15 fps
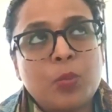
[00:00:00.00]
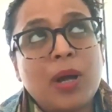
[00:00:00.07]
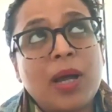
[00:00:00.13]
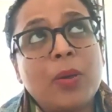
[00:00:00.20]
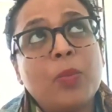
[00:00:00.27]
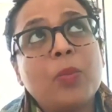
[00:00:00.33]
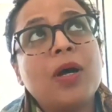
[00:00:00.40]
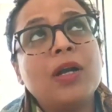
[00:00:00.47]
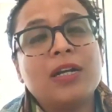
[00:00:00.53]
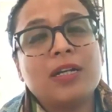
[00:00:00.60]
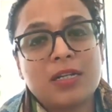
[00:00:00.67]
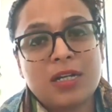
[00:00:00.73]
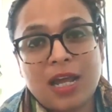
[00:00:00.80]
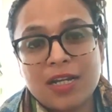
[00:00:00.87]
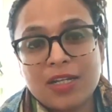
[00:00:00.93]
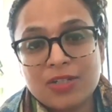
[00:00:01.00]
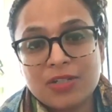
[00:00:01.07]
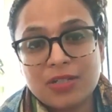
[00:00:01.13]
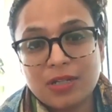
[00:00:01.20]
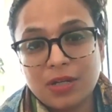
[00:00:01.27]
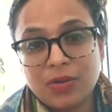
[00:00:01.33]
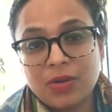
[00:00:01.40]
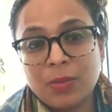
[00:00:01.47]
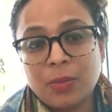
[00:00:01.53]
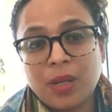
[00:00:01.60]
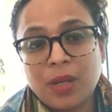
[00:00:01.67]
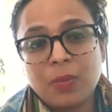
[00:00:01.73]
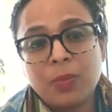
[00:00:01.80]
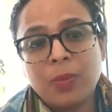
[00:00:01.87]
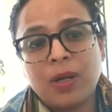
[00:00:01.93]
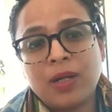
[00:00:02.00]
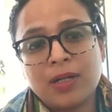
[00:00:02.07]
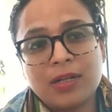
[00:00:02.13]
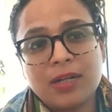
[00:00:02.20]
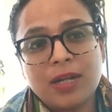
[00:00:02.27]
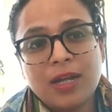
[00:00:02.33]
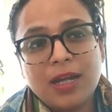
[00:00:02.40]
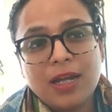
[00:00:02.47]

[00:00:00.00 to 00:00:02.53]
my one attraction, or my one